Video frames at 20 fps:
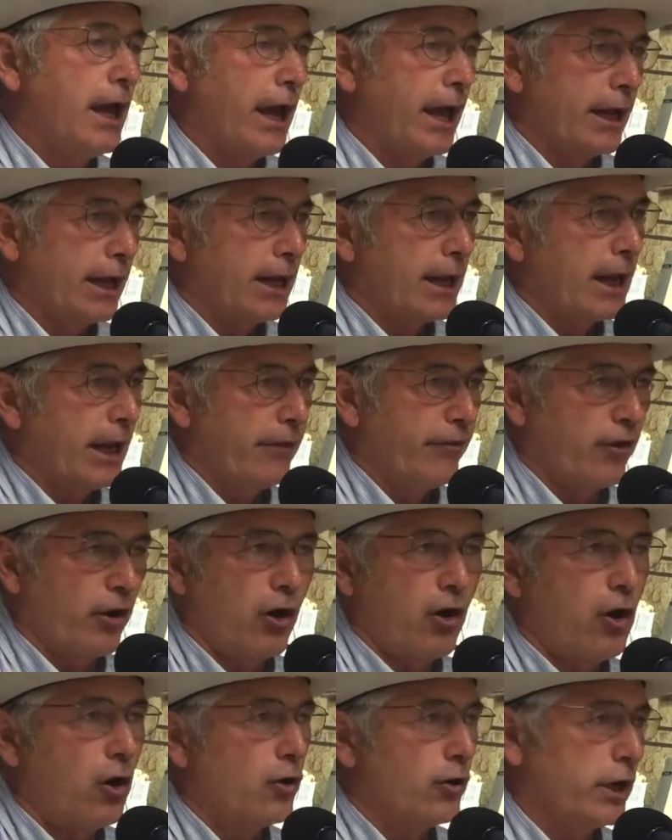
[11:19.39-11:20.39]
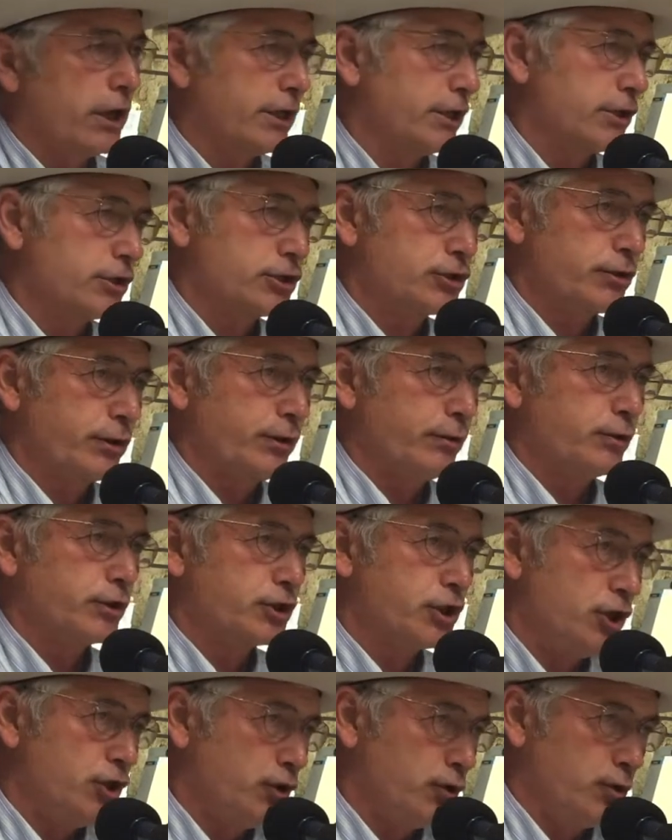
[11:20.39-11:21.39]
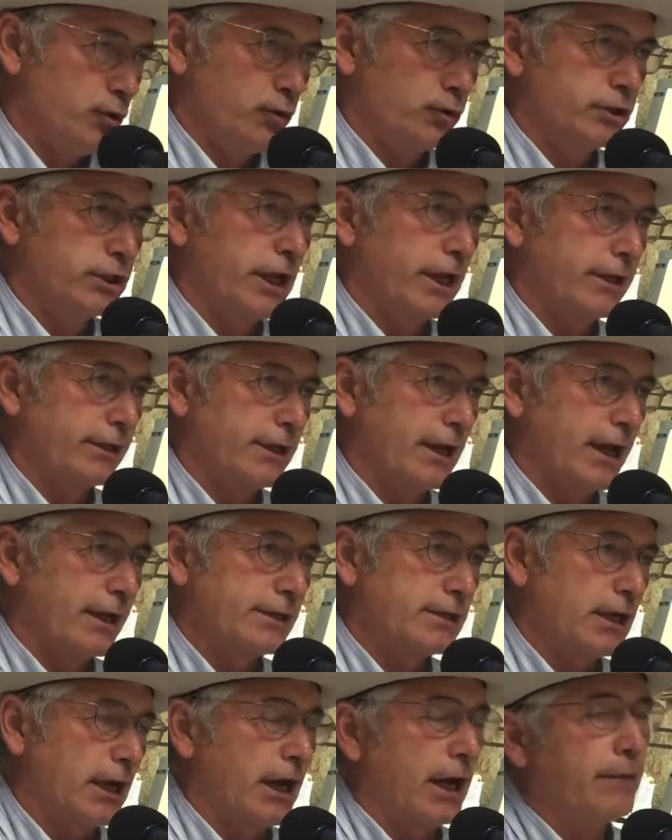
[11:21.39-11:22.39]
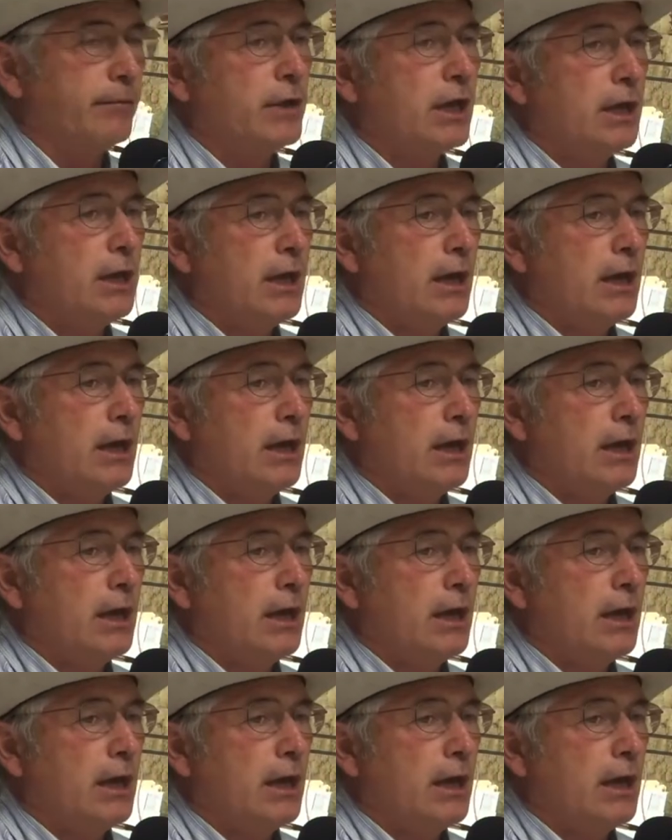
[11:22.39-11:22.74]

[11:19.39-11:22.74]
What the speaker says: and the hog industry was huge at that time.